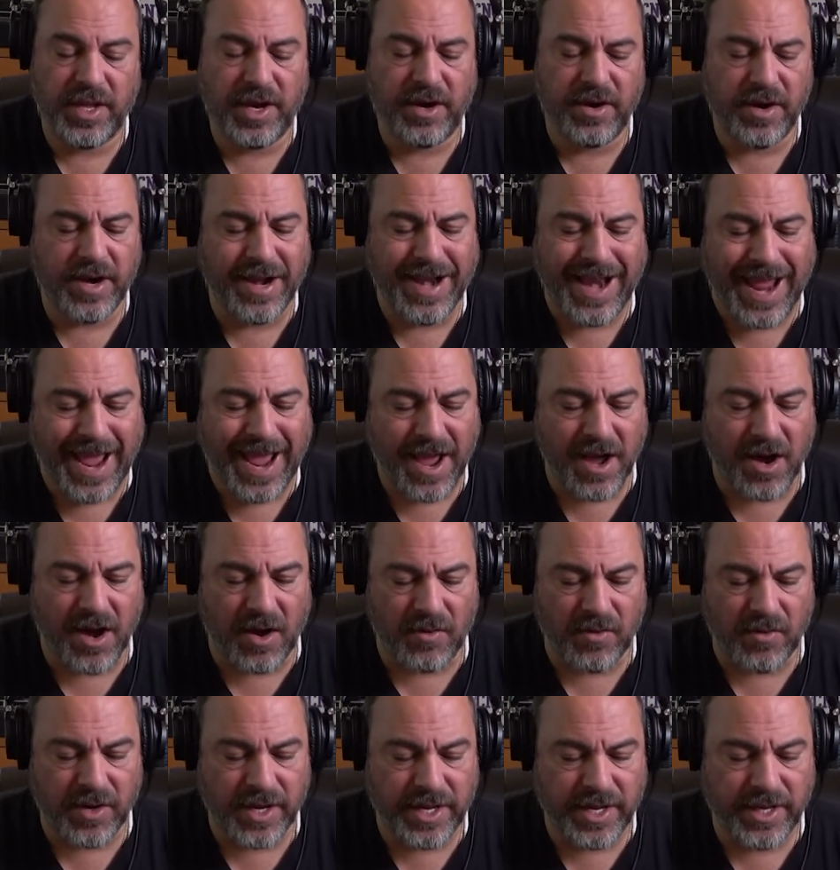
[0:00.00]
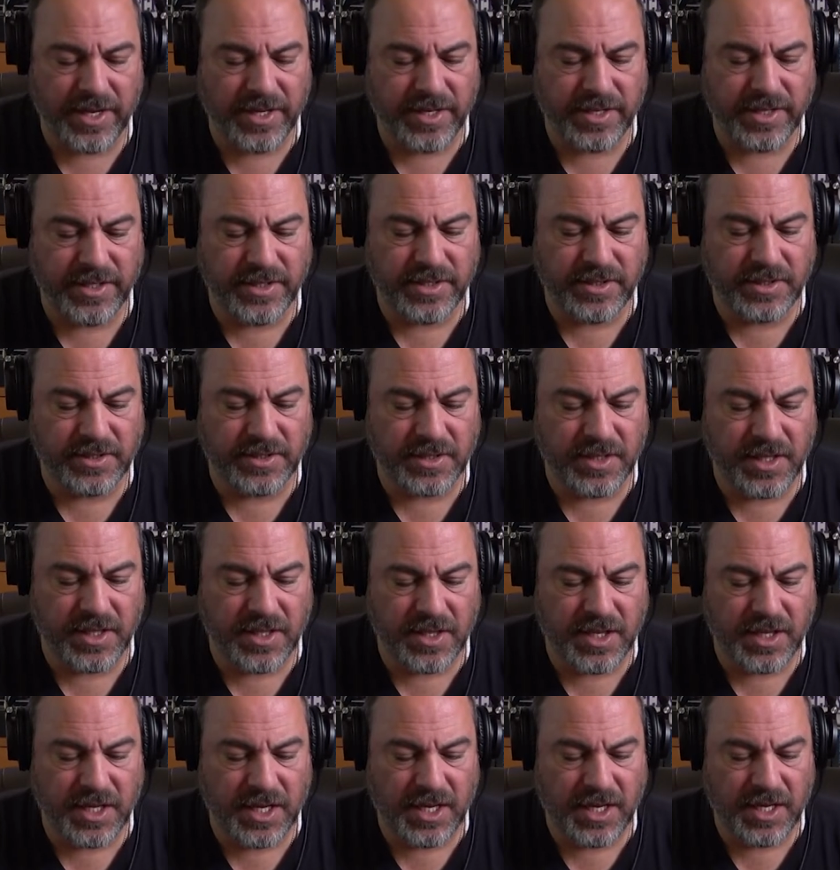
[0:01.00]
now is
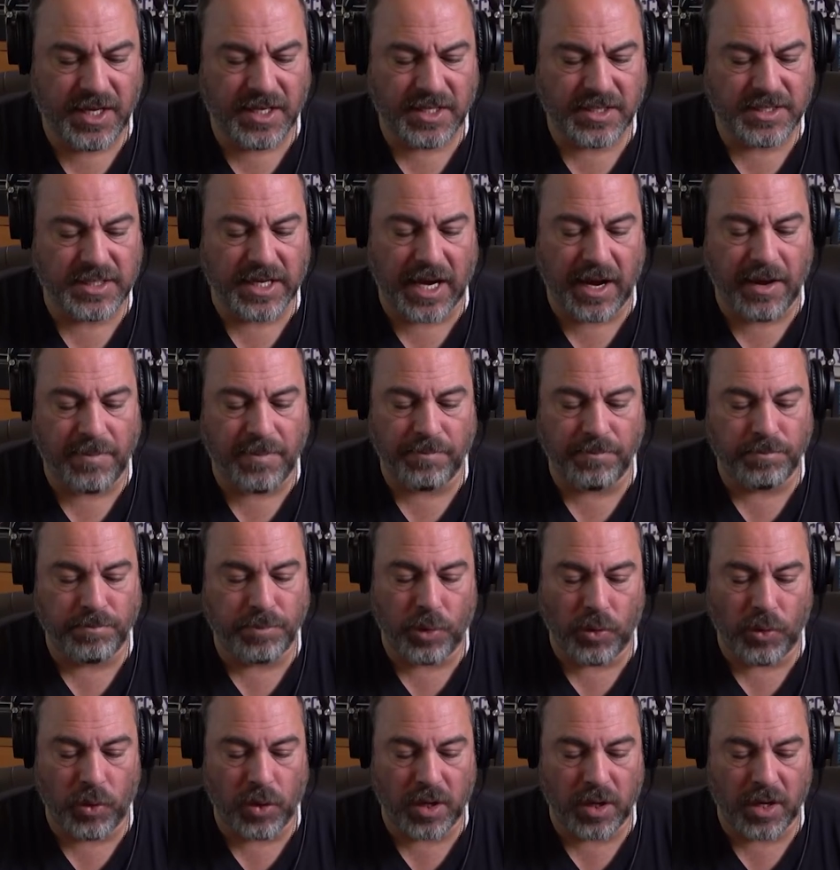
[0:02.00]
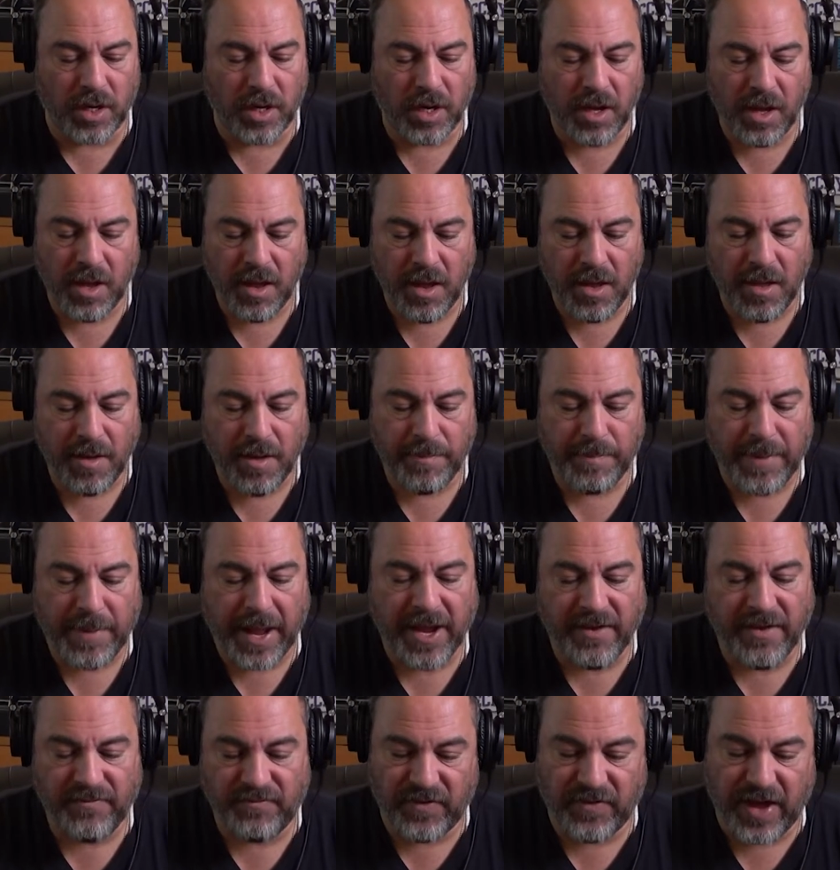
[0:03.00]
the Tambour
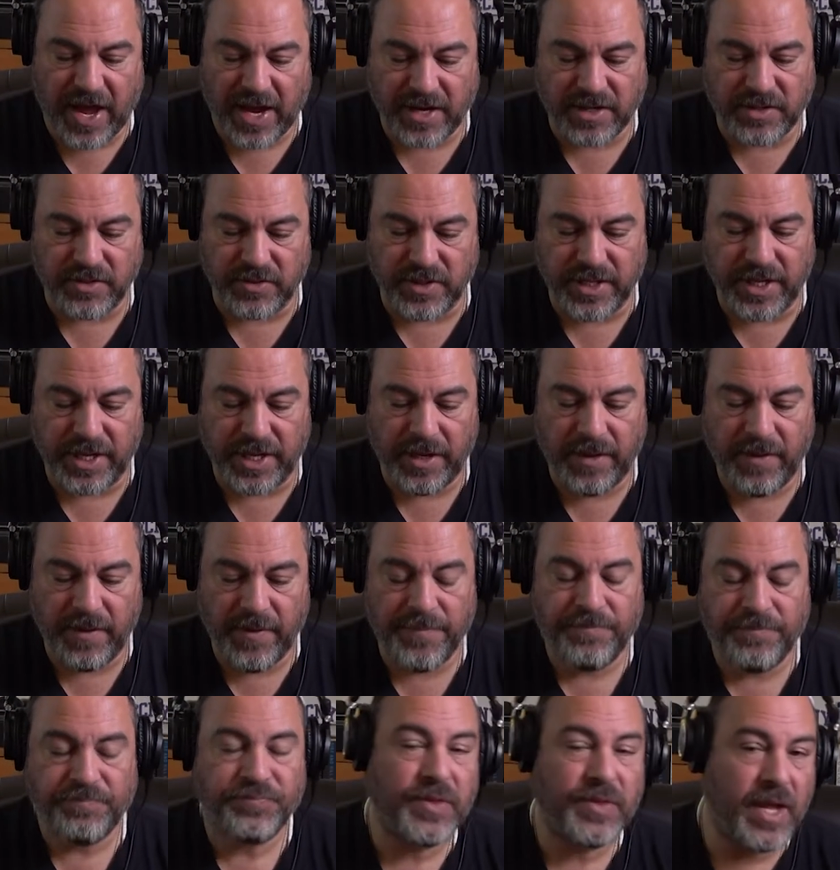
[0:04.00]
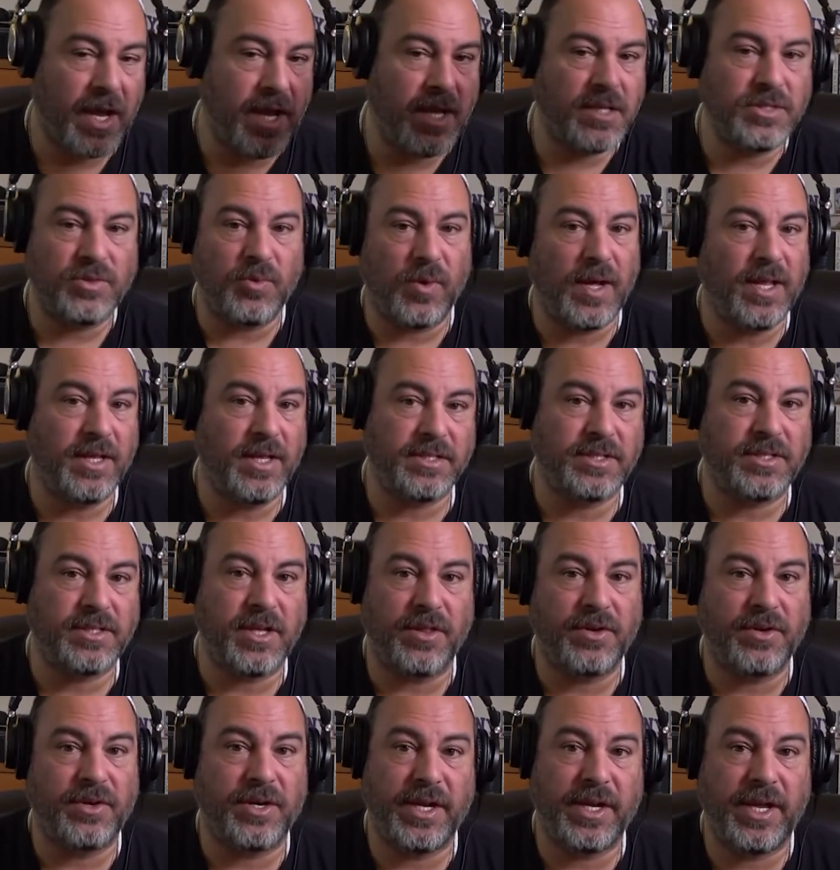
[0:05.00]
paint factory, as well as
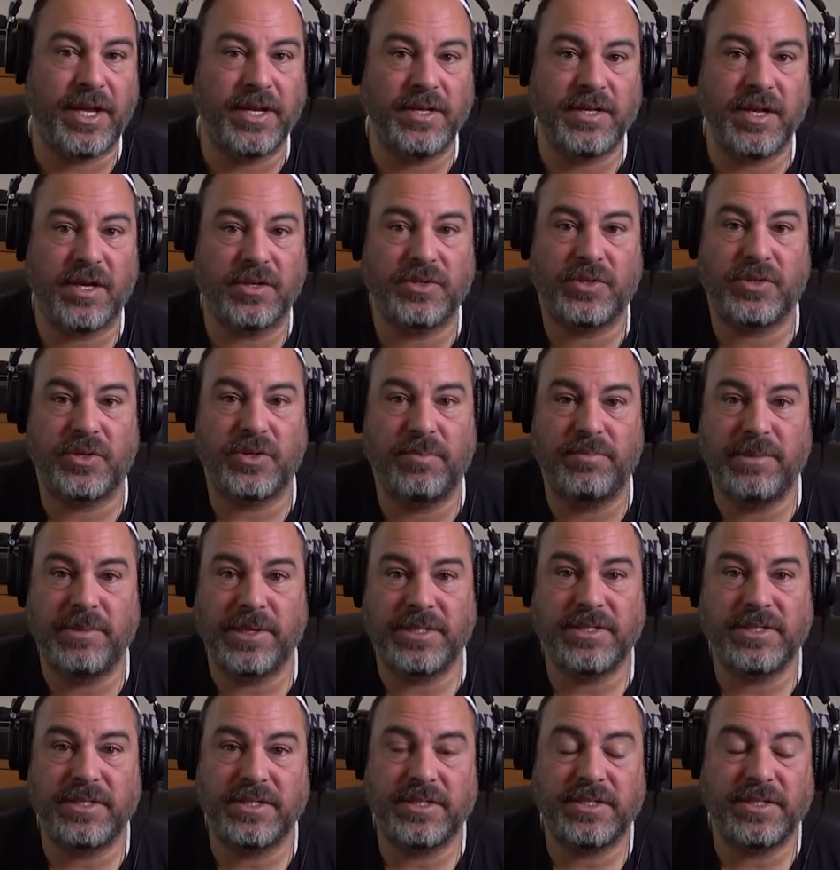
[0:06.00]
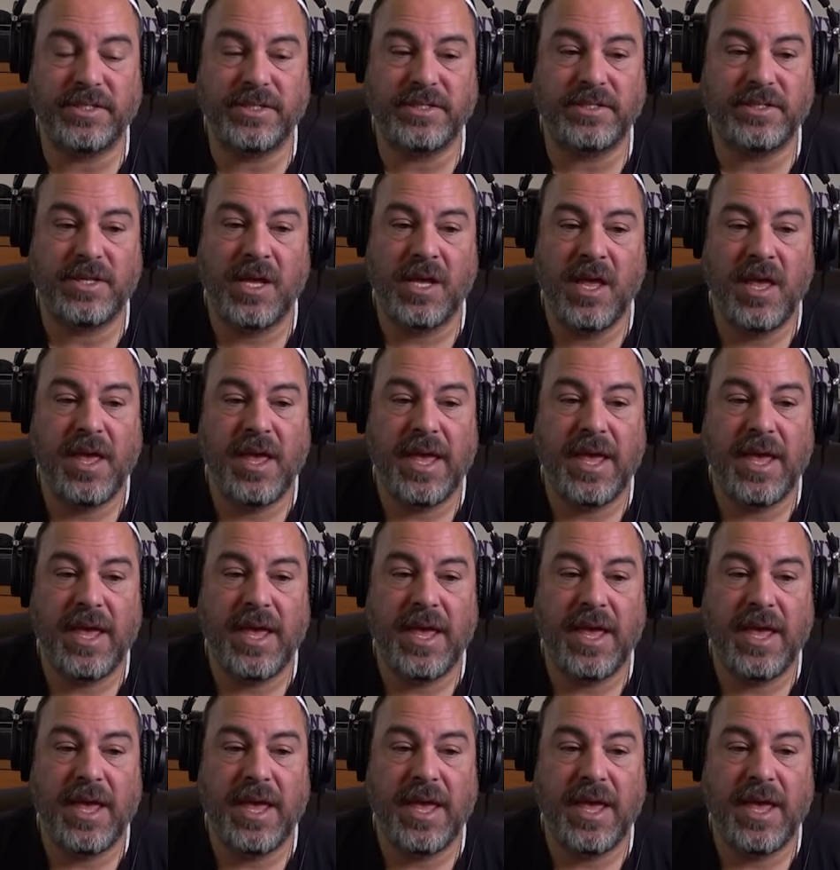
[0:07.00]
other industrial businesses.